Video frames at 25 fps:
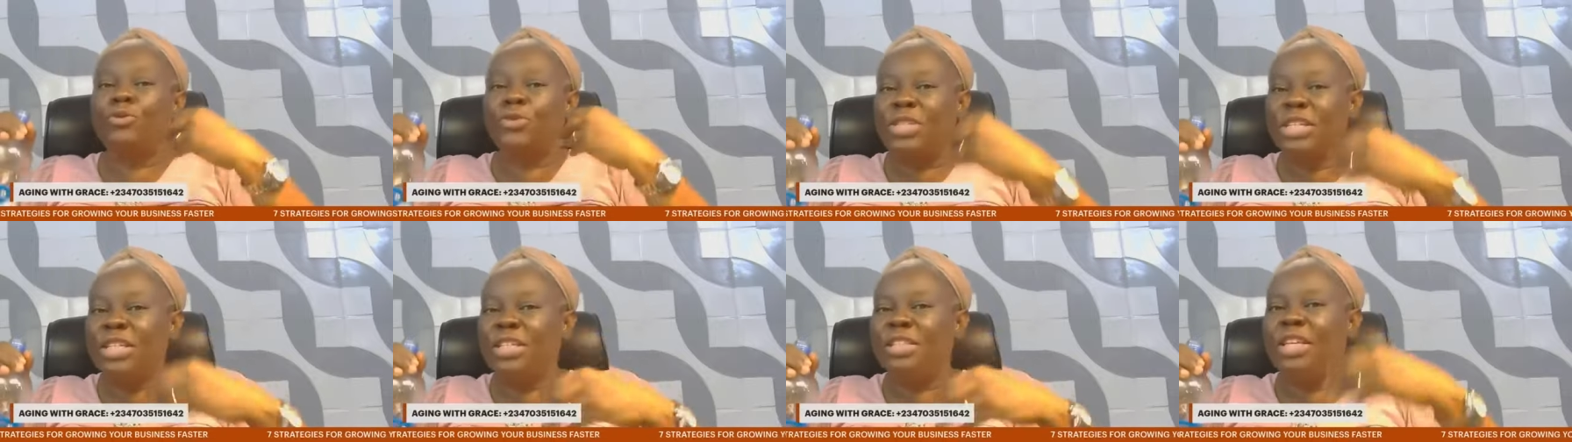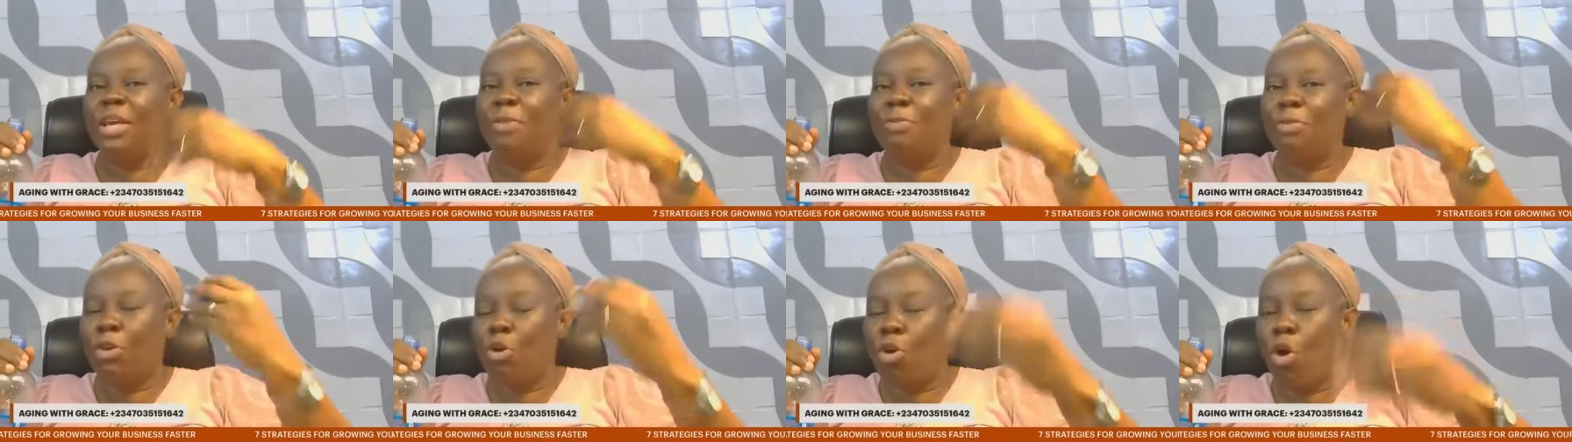till
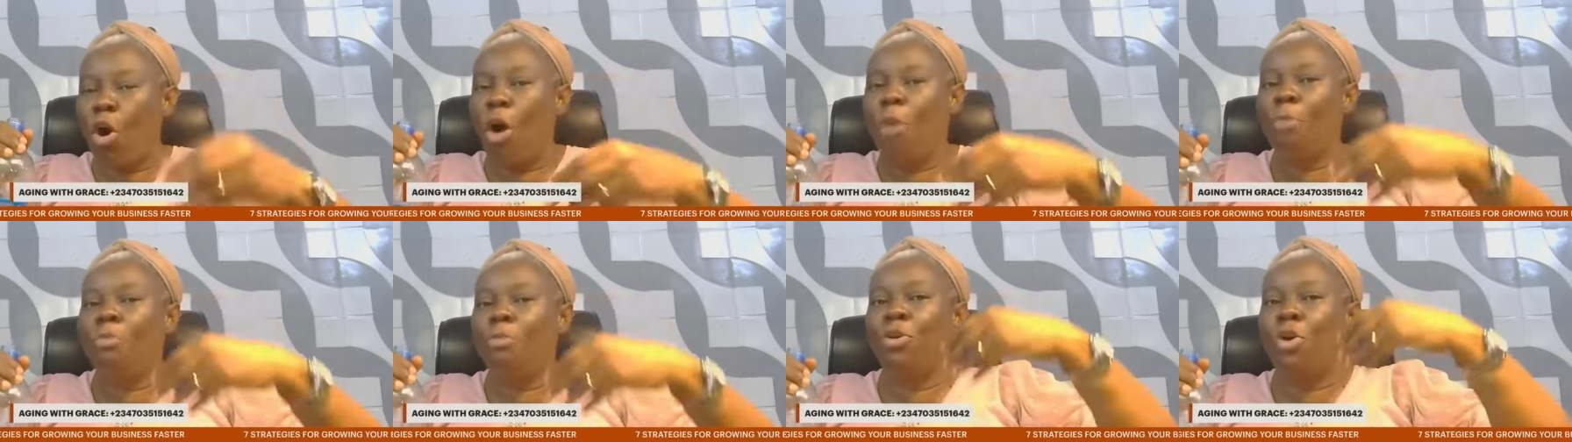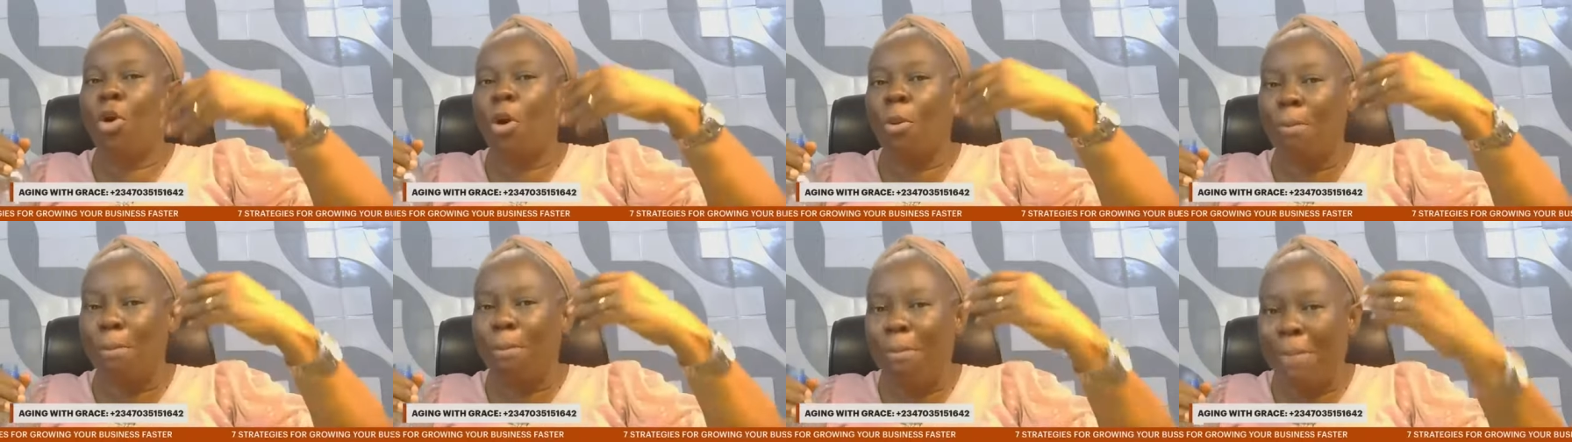they become
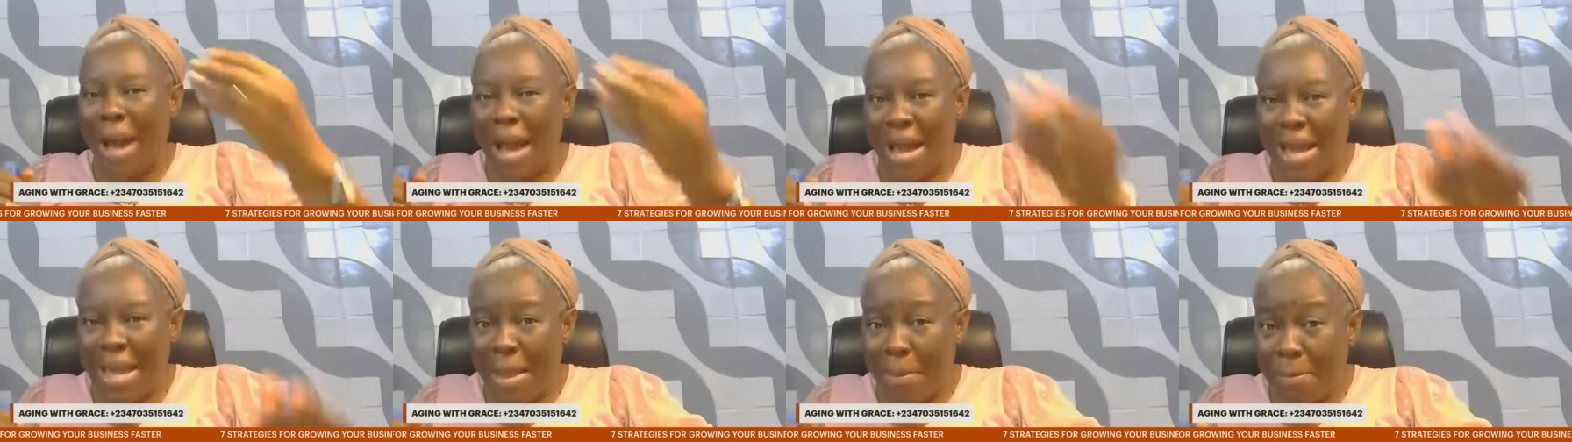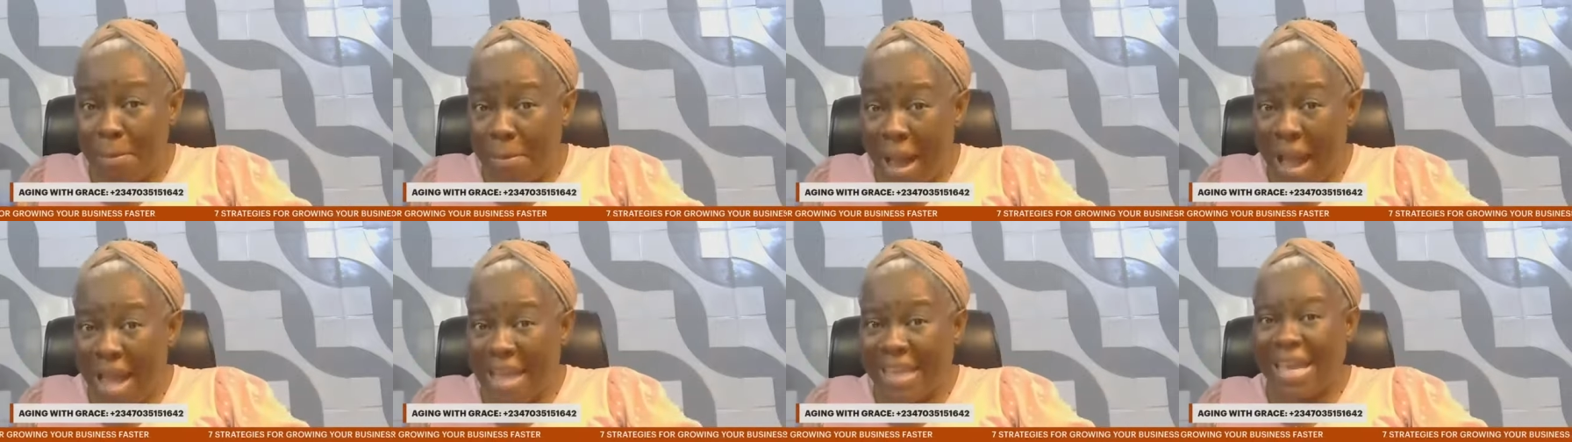your a
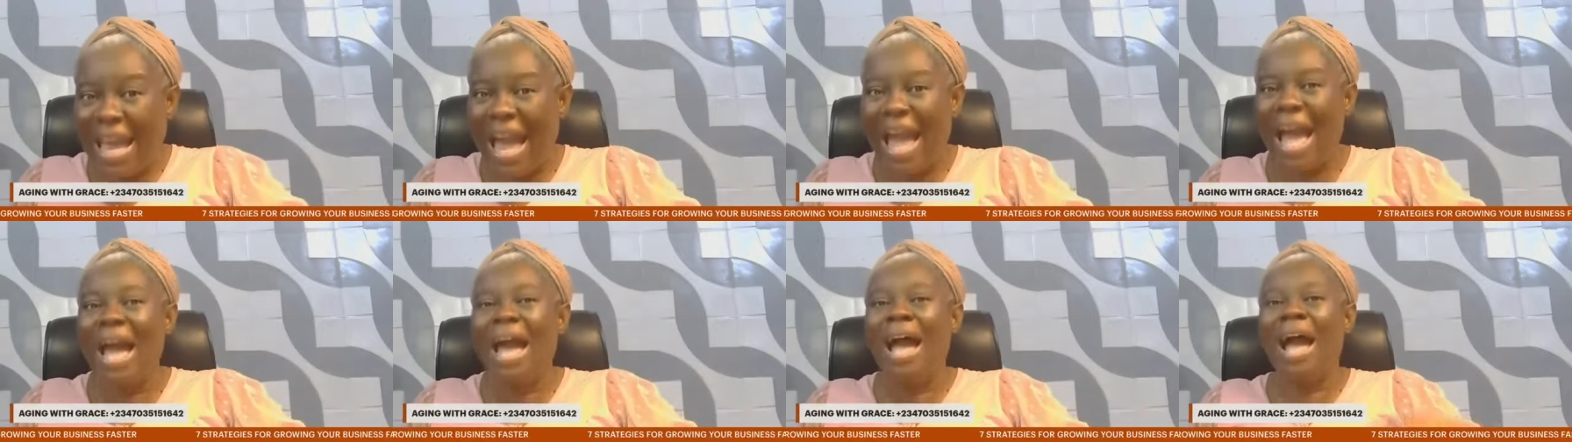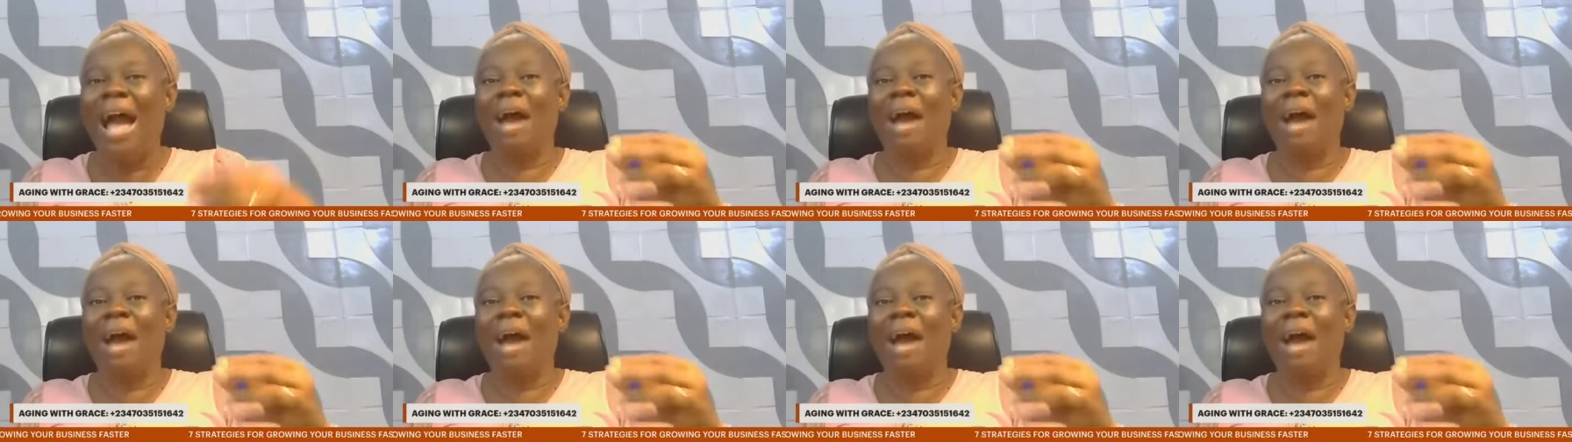buyer